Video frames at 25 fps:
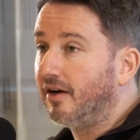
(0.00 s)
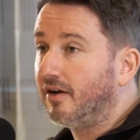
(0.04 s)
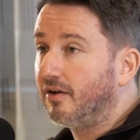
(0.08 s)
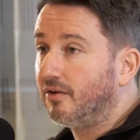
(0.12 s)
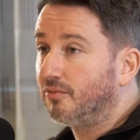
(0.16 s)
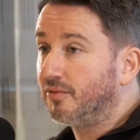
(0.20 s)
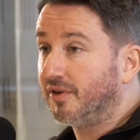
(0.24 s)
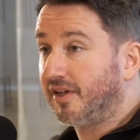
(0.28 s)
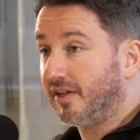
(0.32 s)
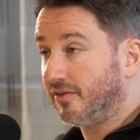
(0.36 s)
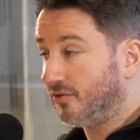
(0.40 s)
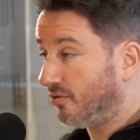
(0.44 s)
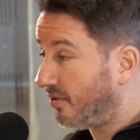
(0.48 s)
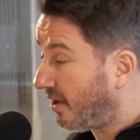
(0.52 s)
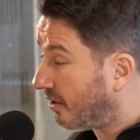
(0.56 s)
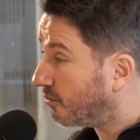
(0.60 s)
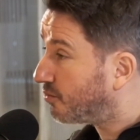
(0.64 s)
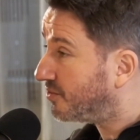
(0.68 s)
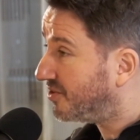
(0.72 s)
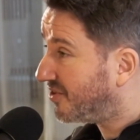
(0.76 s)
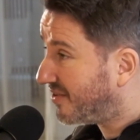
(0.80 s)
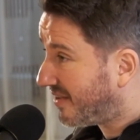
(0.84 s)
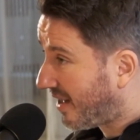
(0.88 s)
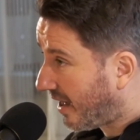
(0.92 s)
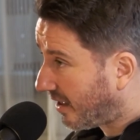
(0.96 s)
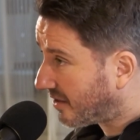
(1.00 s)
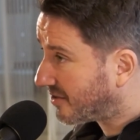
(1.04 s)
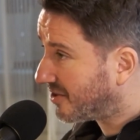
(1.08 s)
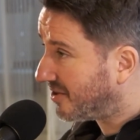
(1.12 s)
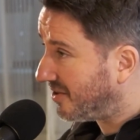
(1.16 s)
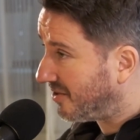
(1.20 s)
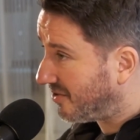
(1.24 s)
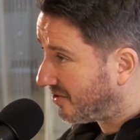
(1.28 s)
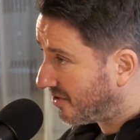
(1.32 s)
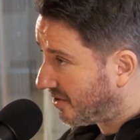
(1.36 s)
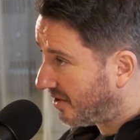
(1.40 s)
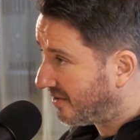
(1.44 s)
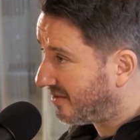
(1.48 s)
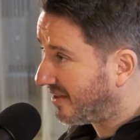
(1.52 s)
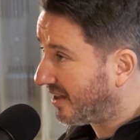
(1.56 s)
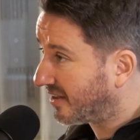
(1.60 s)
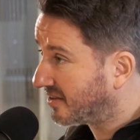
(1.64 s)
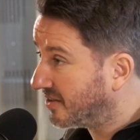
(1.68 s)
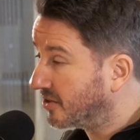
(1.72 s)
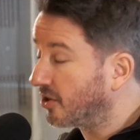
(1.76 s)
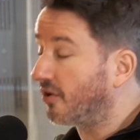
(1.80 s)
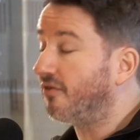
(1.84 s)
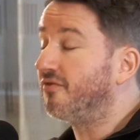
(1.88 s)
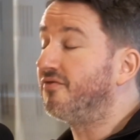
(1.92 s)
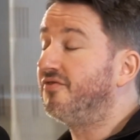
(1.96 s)
We can do that with taxes, and
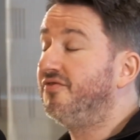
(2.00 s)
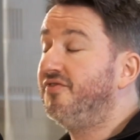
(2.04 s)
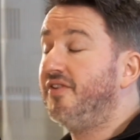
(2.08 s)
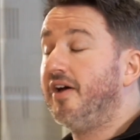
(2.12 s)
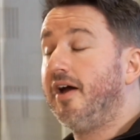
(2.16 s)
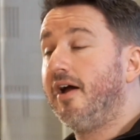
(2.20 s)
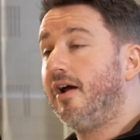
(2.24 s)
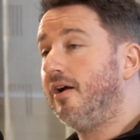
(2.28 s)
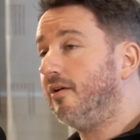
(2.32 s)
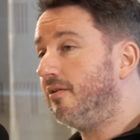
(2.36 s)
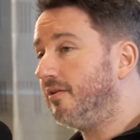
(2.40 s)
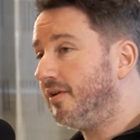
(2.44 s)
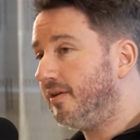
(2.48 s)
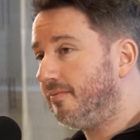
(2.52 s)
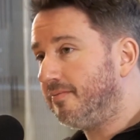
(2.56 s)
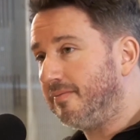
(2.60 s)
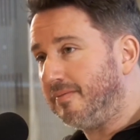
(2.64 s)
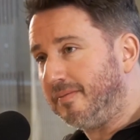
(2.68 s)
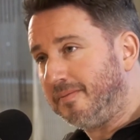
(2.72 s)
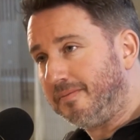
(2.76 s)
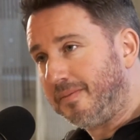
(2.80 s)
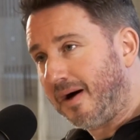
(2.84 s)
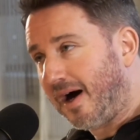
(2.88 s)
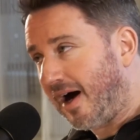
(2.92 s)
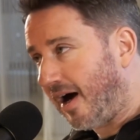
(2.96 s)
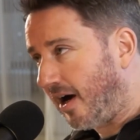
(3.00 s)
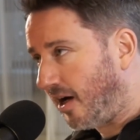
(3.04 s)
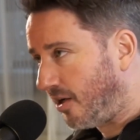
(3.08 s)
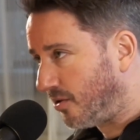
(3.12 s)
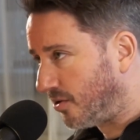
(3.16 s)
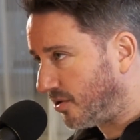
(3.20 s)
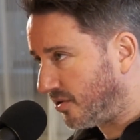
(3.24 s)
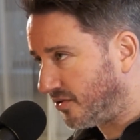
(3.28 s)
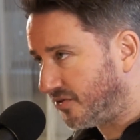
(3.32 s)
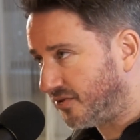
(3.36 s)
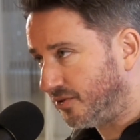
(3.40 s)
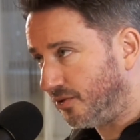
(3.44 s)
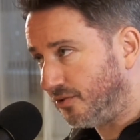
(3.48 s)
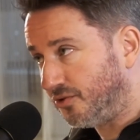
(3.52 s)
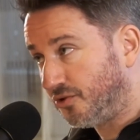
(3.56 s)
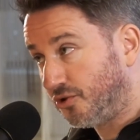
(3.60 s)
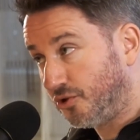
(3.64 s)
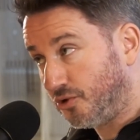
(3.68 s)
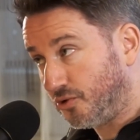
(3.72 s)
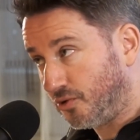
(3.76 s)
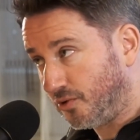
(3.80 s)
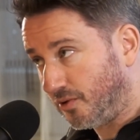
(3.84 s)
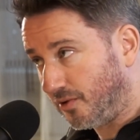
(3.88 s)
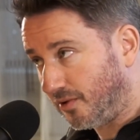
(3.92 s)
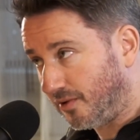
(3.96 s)
taxes are very powerful
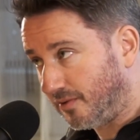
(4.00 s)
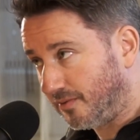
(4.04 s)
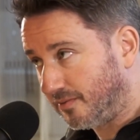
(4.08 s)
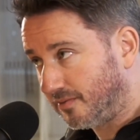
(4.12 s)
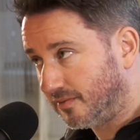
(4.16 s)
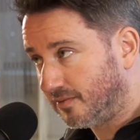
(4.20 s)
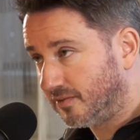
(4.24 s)
tool.